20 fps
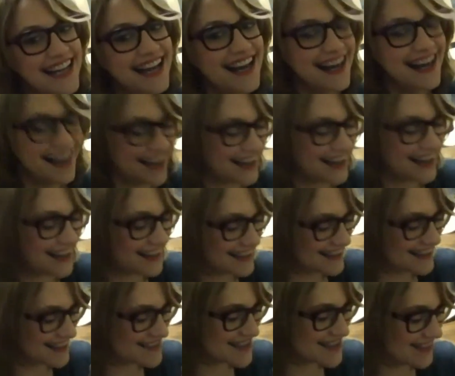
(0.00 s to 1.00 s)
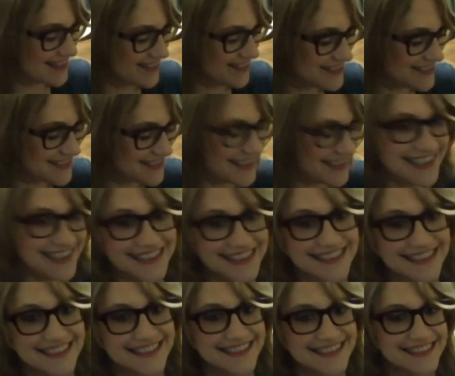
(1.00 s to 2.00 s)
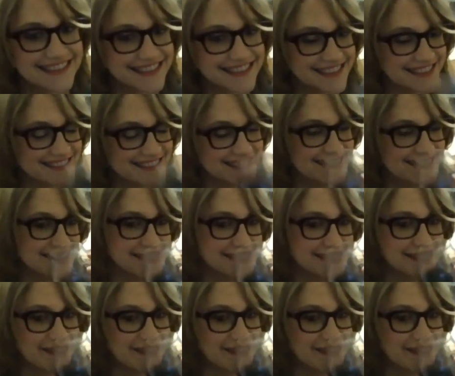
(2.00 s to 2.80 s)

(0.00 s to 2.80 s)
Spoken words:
Oh, I love that movie. So